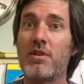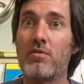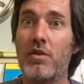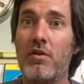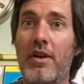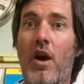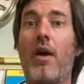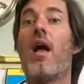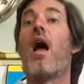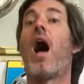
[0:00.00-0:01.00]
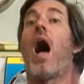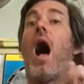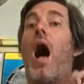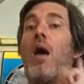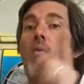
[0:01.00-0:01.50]
really, really hard.
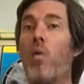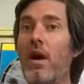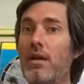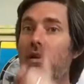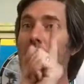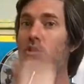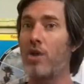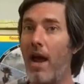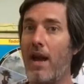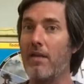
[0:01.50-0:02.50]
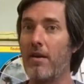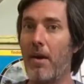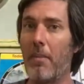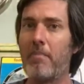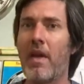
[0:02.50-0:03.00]
I want you to try it though.
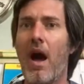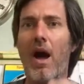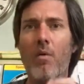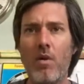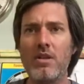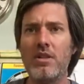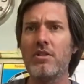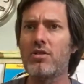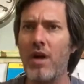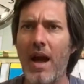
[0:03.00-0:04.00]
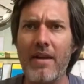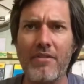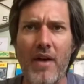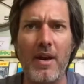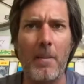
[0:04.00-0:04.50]
I want you to try to
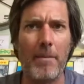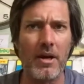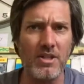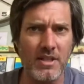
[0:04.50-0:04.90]
find a bunch of